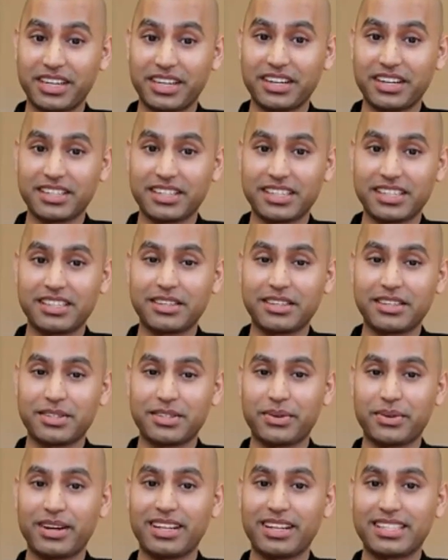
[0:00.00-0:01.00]
In
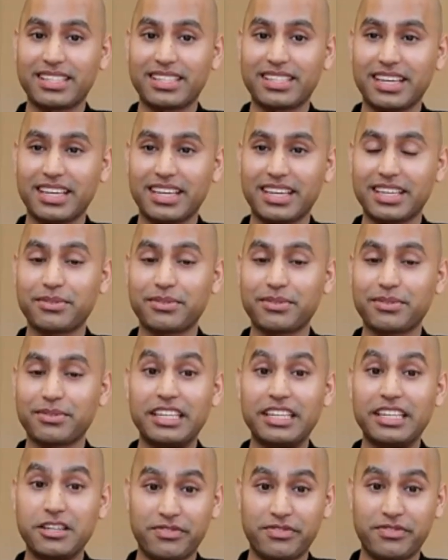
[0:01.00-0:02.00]
Australia's case, it was
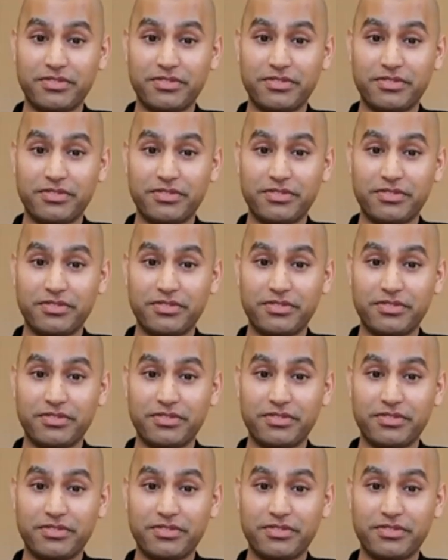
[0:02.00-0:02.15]
indefinite.